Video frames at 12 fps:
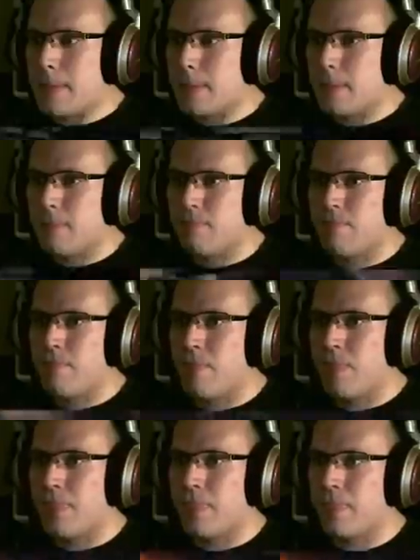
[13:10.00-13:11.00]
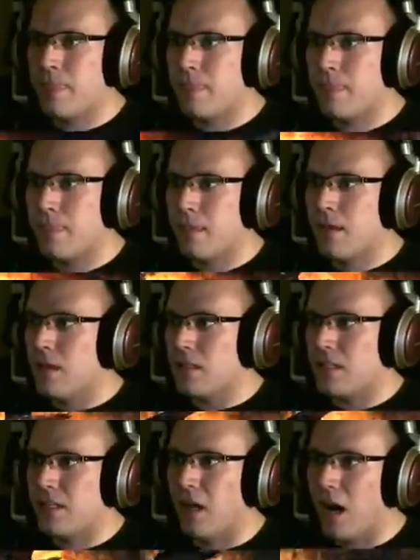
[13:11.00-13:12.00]
Hmm.
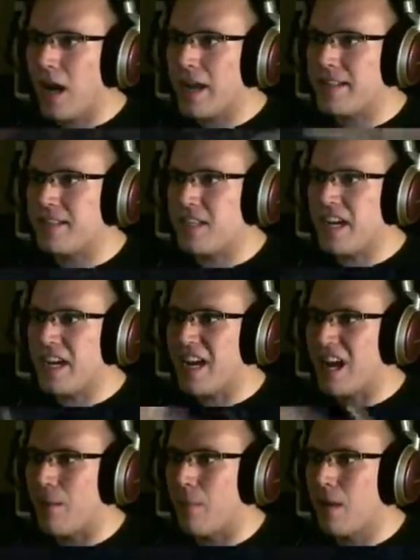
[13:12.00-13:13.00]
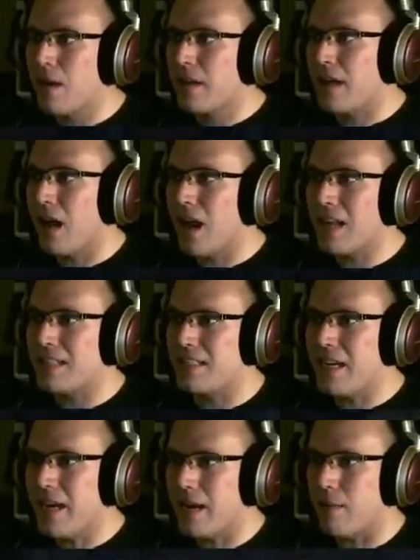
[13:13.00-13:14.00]
God damn! God
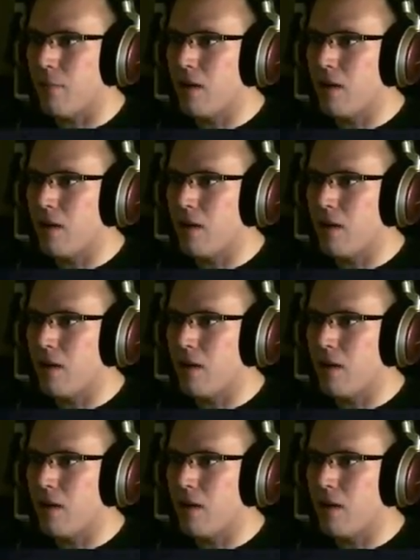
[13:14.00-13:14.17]
damn!